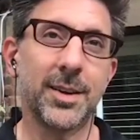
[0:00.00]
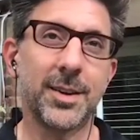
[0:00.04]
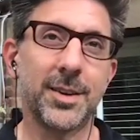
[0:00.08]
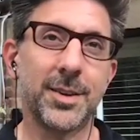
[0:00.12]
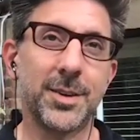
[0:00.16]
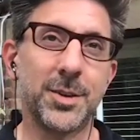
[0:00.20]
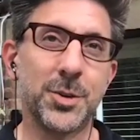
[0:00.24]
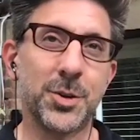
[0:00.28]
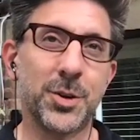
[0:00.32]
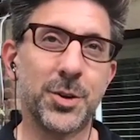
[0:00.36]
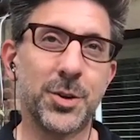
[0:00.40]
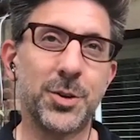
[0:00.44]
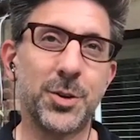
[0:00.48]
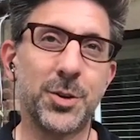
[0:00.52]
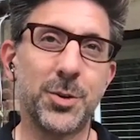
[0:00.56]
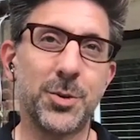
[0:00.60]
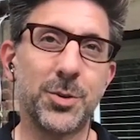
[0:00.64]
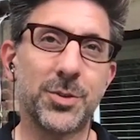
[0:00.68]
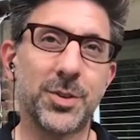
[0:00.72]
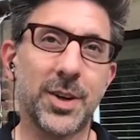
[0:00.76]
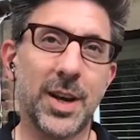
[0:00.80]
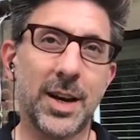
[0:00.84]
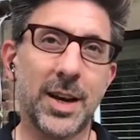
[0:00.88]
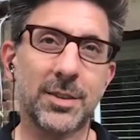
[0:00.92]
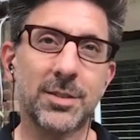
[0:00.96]
You can
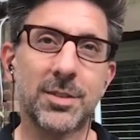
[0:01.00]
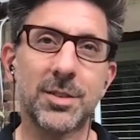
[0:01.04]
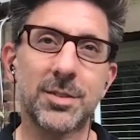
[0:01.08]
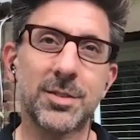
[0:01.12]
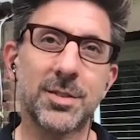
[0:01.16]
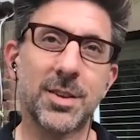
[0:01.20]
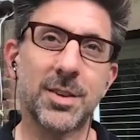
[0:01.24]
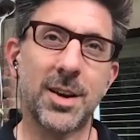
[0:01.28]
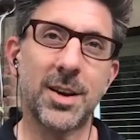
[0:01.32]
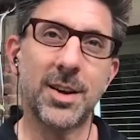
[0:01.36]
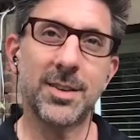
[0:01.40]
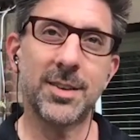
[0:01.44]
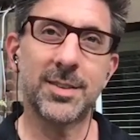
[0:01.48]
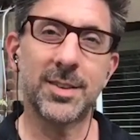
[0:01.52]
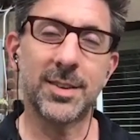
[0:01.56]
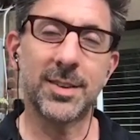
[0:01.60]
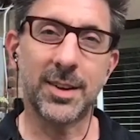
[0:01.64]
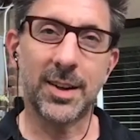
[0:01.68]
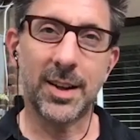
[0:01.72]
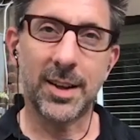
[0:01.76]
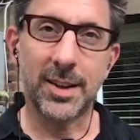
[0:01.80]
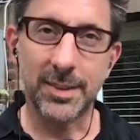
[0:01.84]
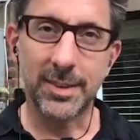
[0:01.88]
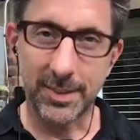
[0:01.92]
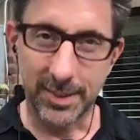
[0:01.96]
use exercise and
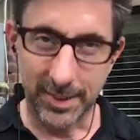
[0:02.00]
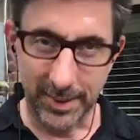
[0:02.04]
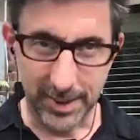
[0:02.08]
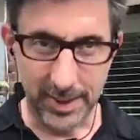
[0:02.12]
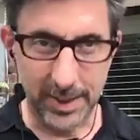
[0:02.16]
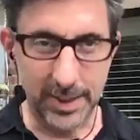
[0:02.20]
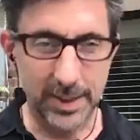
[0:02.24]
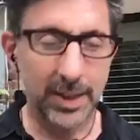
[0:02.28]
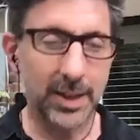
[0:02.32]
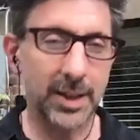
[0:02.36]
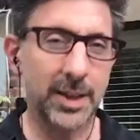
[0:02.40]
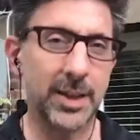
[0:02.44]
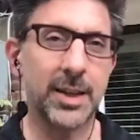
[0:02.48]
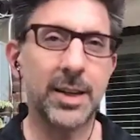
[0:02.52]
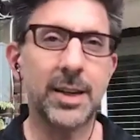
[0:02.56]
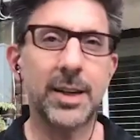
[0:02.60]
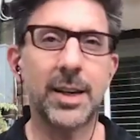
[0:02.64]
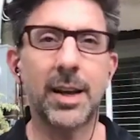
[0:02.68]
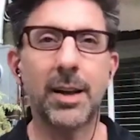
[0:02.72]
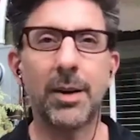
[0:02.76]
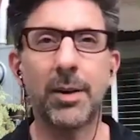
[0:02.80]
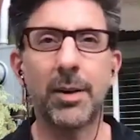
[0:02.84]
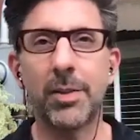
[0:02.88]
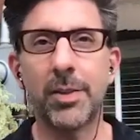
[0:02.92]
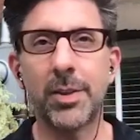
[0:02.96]
e- eating
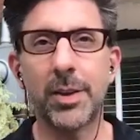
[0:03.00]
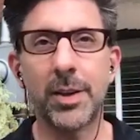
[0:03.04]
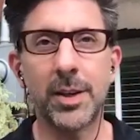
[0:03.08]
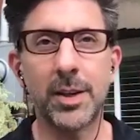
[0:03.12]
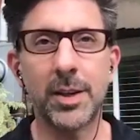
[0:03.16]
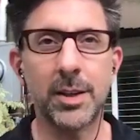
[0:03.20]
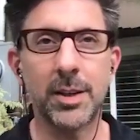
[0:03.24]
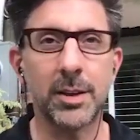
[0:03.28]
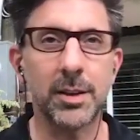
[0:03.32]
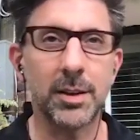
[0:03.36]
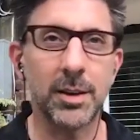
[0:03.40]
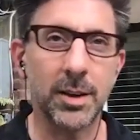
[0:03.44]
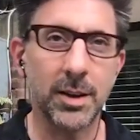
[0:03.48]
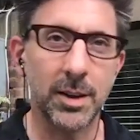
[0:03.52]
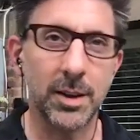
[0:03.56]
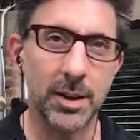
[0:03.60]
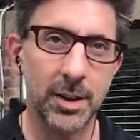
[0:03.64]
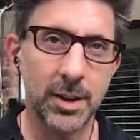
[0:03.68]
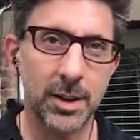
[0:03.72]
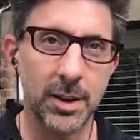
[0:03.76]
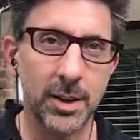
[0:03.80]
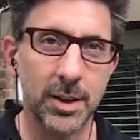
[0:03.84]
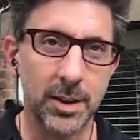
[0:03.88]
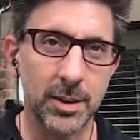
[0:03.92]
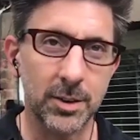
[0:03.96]
healthy and
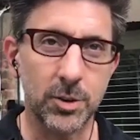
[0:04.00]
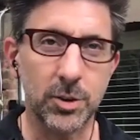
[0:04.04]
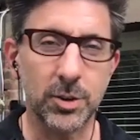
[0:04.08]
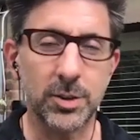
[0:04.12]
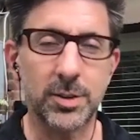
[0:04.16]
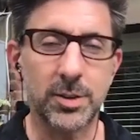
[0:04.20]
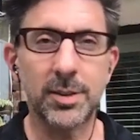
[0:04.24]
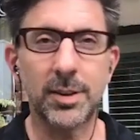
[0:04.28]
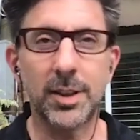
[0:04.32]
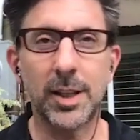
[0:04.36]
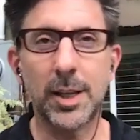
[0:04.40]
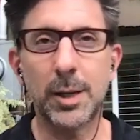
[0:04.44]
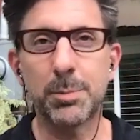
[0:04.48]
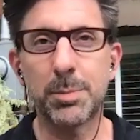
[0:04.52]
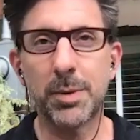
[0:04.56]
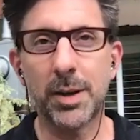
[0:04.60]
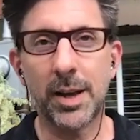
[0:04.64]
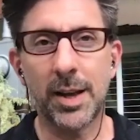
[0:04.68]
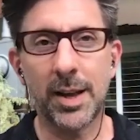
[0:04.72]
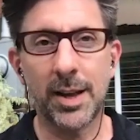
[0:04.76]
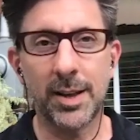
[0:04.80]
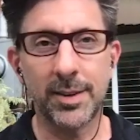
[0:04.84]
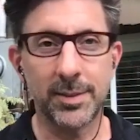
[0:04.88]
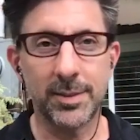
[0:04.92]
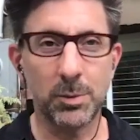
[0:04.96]
good sleep
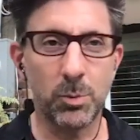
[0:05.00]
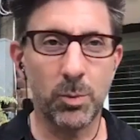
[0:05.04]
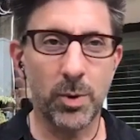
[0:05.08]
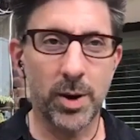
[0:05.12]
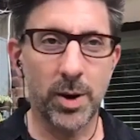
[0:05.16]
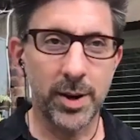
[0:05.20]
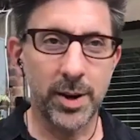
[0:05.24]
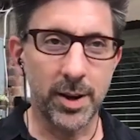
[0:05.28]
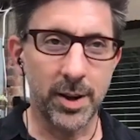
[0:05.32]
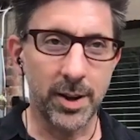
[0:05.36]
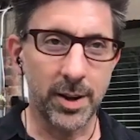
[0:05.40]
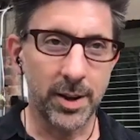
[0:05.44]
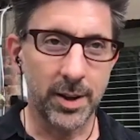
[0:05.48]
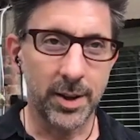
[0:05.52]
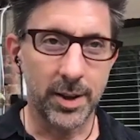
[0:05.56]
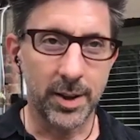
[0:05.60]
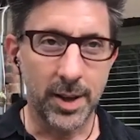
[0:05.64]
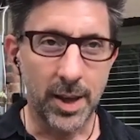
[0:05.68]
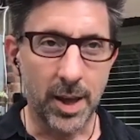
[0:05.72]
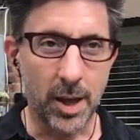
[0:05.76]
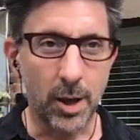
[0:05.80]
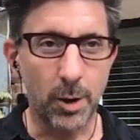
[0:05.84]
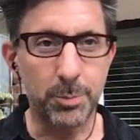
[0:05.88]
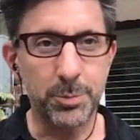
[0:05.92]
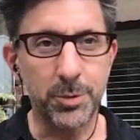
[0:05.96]
as a way to
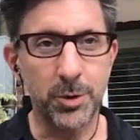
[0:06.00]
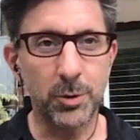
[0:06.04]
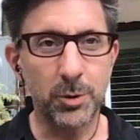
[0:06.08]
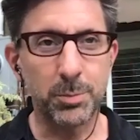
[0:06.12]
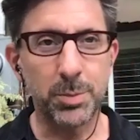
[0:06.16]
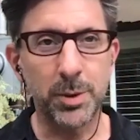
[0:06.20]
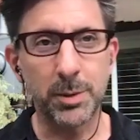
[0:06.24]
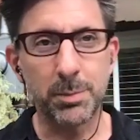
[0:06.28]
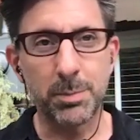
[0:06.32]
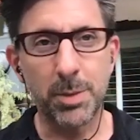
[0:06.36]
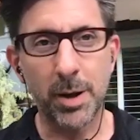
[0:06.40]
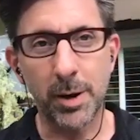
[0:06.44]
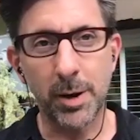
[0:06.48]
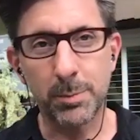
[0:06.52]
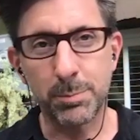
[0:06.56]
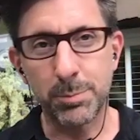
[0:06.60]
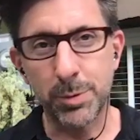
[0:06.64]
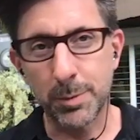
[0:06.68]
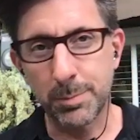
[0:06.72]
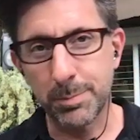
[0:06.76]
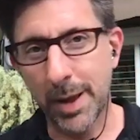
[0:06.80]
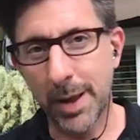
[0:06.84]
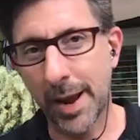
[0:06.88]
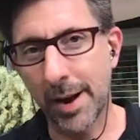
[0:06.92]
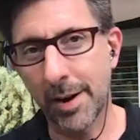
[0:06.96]
help you be better
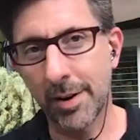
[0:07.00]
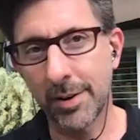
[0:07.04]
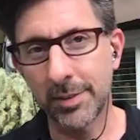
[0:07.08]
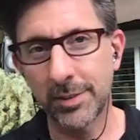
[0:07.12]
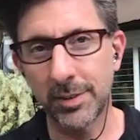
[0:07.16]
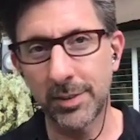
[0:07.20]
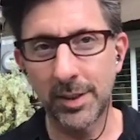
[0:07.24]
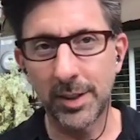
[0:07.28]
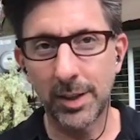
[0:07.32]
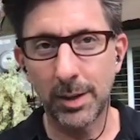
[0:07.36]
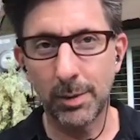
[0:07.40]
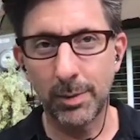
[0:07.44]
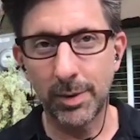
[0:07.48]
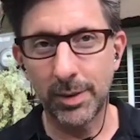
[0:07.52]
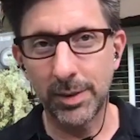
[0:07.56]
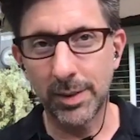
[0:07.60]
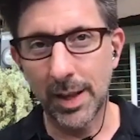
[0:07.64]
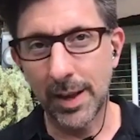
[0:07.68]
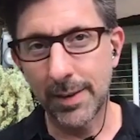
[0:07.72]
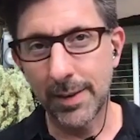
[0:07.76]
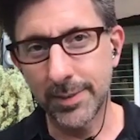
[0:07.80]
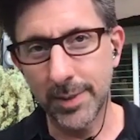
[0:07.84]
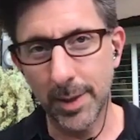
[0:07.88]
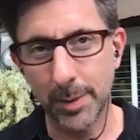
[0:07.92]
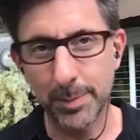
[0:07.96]
prepared to deal with
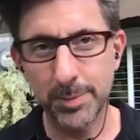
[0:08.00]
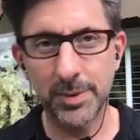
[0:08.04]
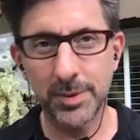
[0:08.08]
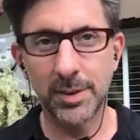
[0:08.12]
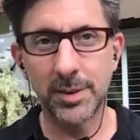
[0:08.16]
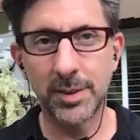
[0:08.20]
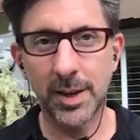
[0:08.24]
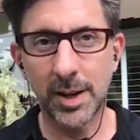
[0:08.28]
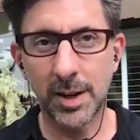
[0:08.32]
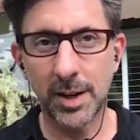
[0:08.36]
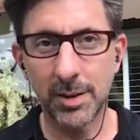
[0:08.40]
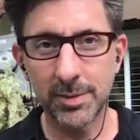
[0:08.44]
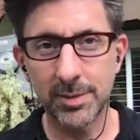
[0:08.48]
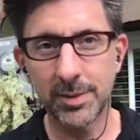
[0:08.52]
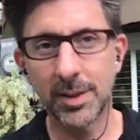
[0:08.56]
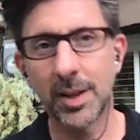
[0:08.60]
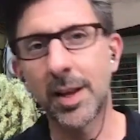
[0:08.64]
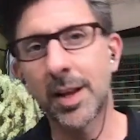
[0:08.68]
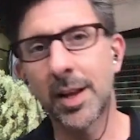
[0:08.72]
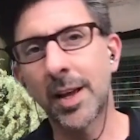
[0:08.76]
life's ups and downs.